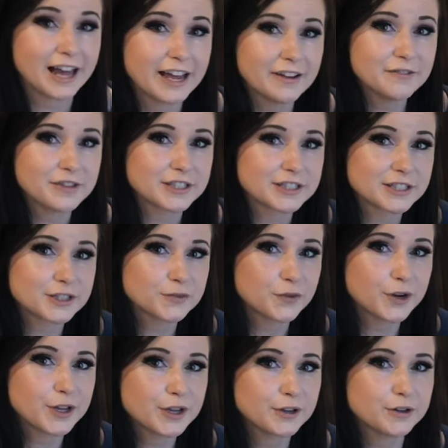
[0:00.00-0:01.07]
Life, this is for
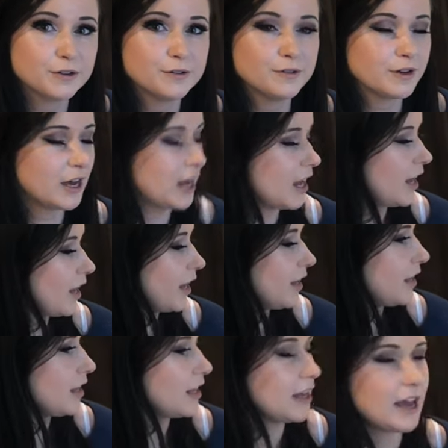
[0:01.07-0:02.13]
you.
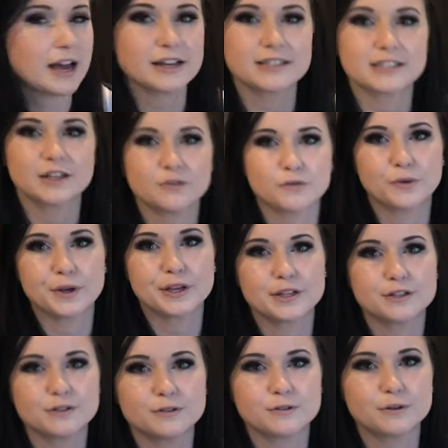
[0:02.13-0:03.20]
He asked if we could
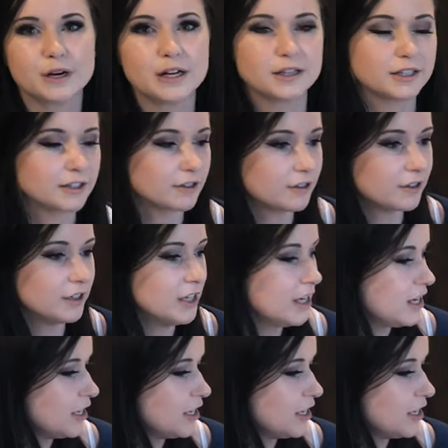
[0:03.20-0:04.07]
do a little